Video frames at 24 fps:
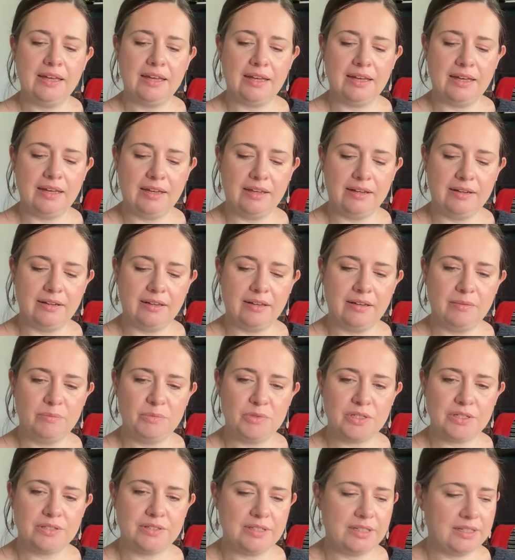And I'm
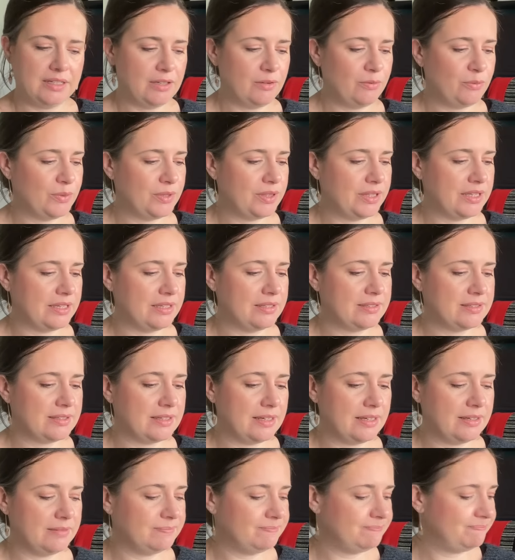just in love with this.
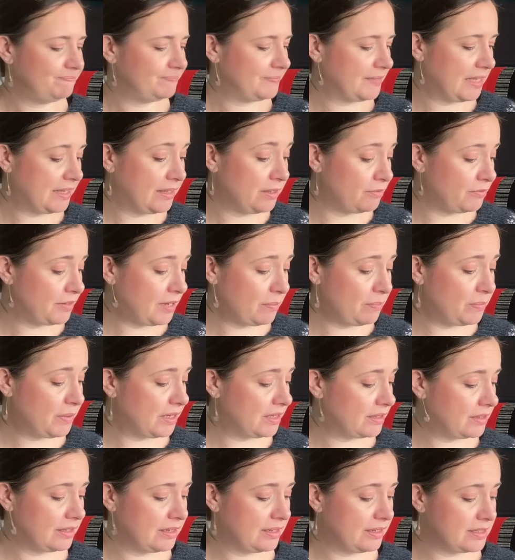And the
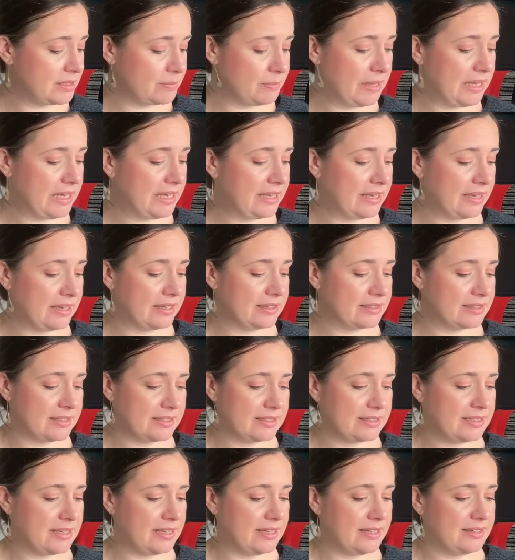fabric that it's making, as I
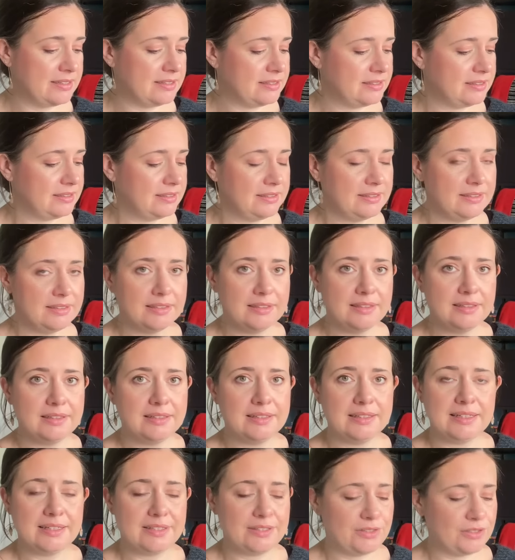said,
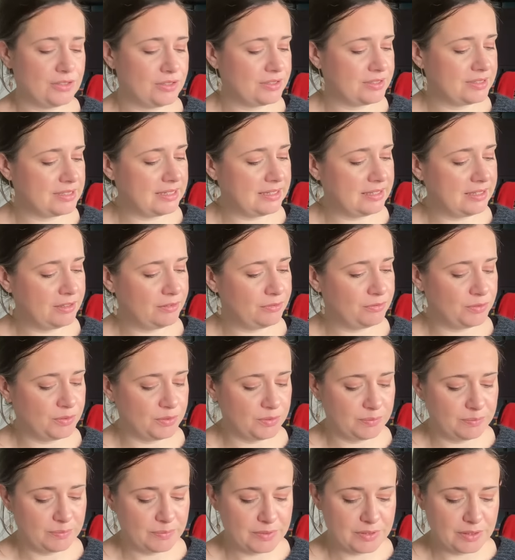is just
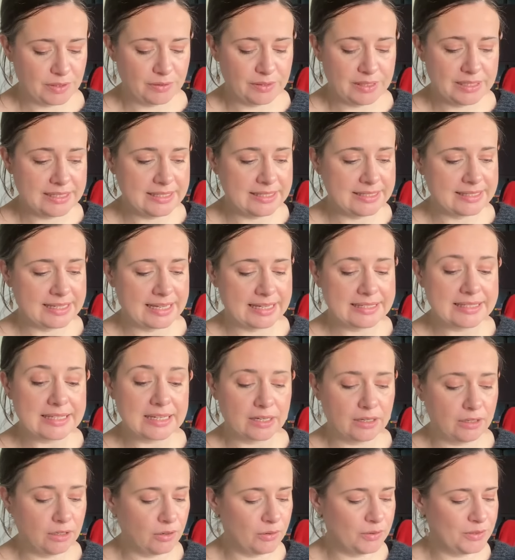delightful. So this is getting
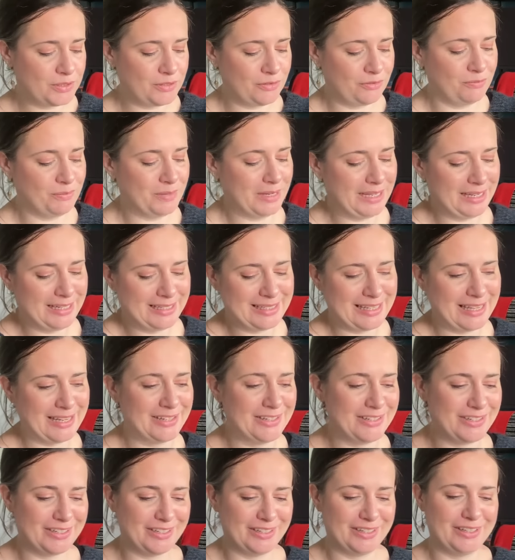a lot of my
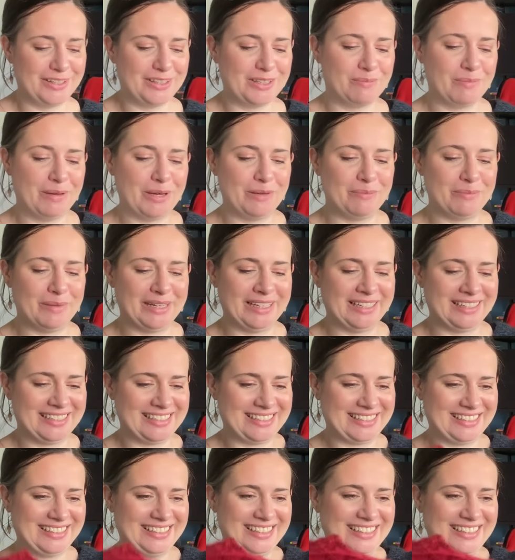attention at the moment.